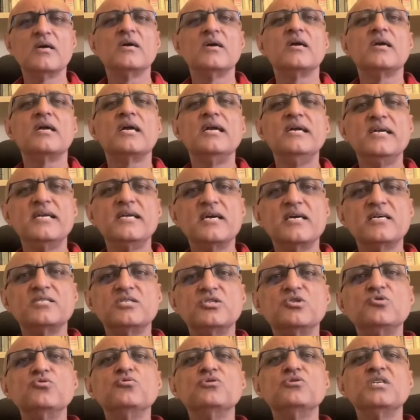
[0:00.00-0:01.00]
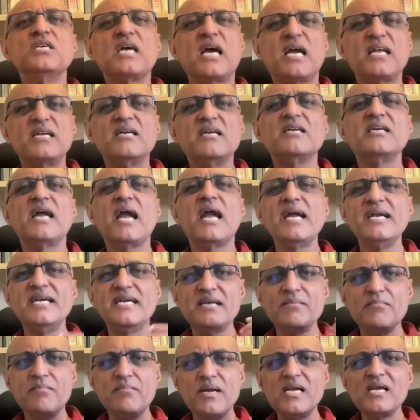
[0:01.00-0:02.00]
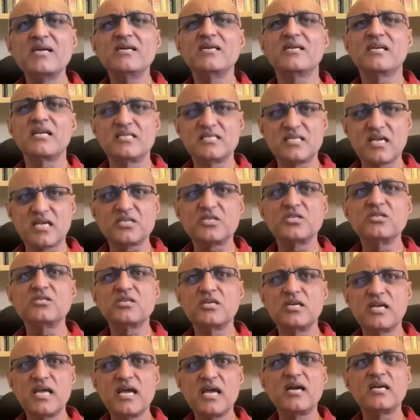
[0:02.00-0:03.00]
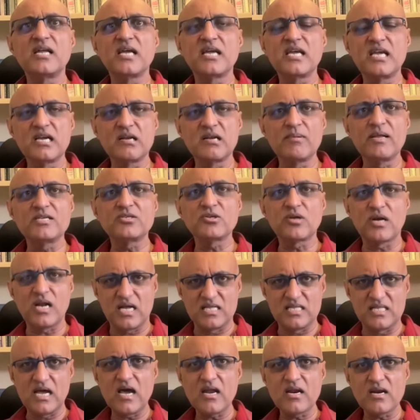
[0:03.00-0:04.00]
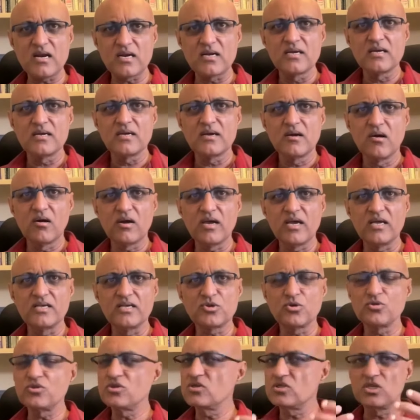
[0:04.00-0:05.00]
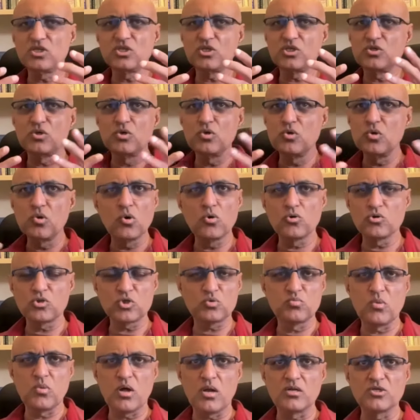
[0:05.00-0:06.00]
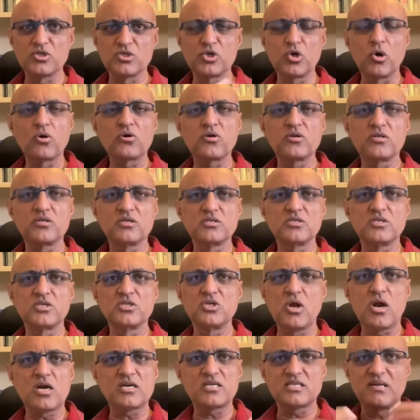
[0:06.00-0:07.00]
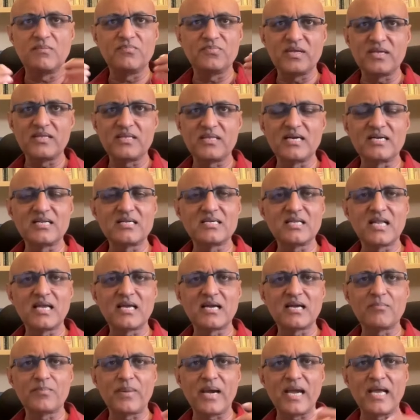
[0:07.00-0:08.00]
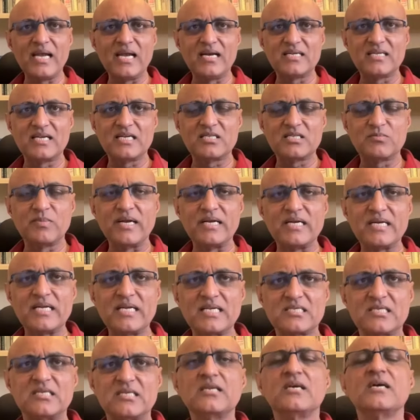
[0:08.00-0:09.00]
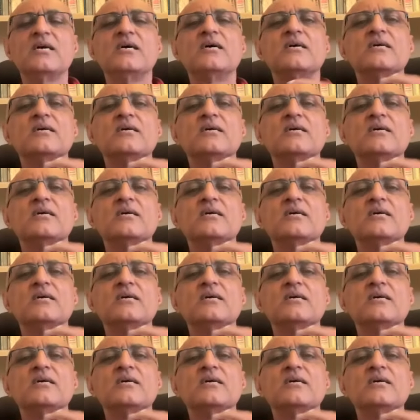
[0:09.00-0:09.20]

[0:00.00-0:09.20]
India is using identity. 80 million transactions a day are taking place on Aadhaar. Okay, so this is no small joke. This is not something that is like a pilot that's being tested.